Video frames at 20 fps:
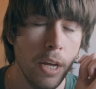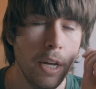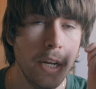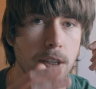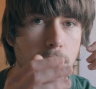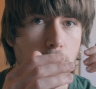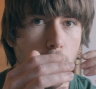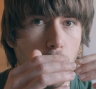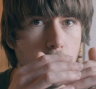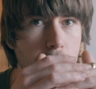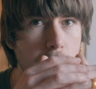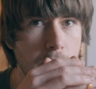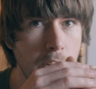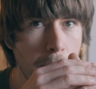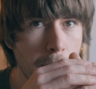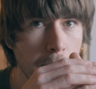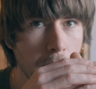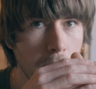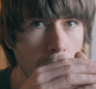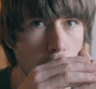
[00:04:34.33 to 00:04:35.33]
So
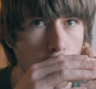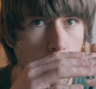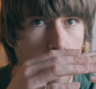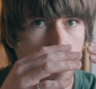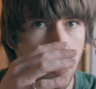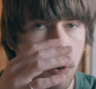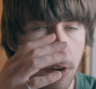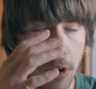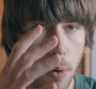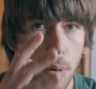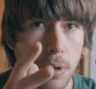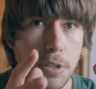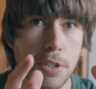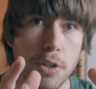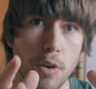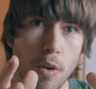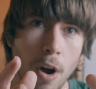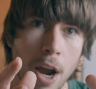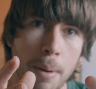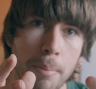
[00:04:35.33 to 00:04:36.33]
typically when you do a
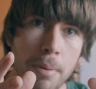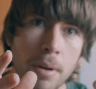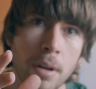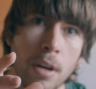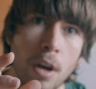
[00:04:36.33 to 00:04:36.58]
scrape,